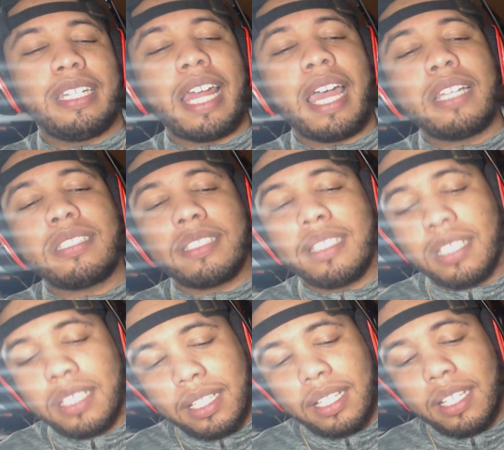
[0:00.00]
And that's
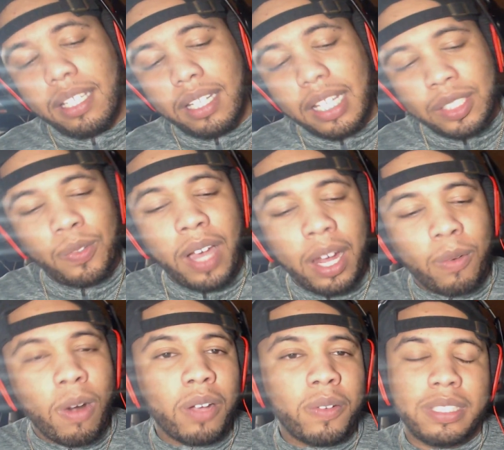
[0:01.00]
why I
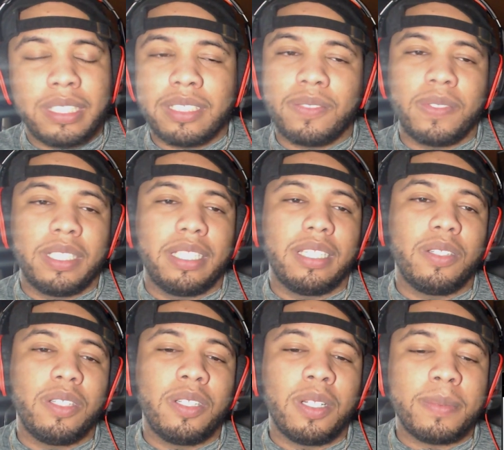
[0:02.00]
rock with this video.
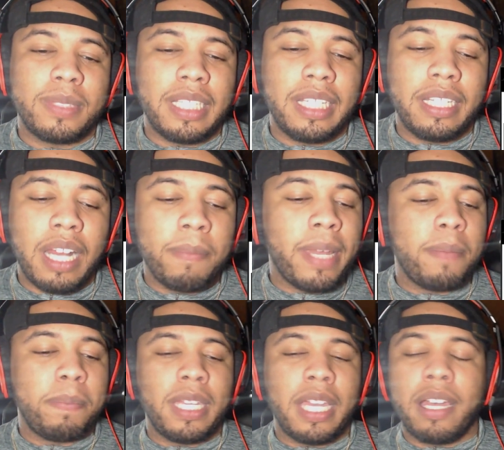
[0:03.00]
You know what I'm saying? I'm
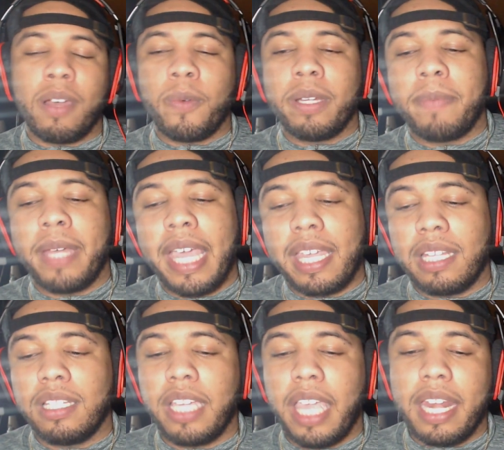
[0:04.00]
happy I went back and
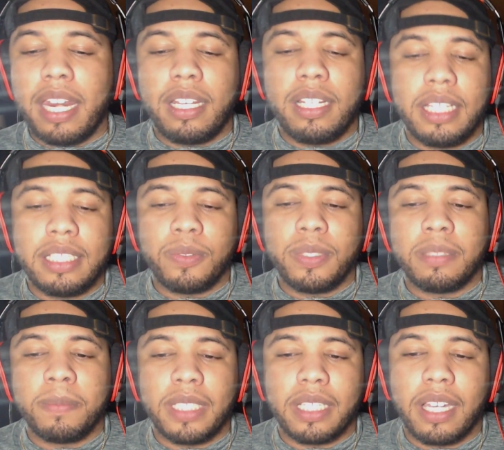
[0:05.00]
looked at it. Let's read
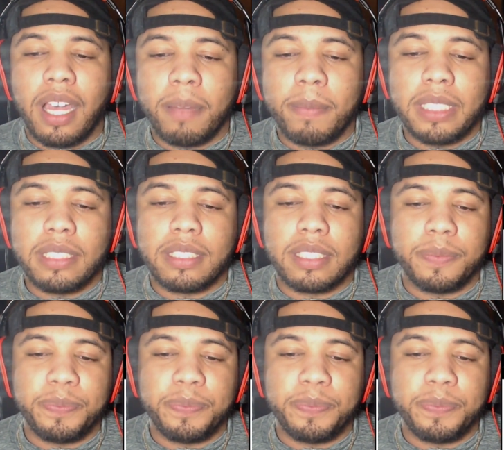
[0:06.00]
some of the comments.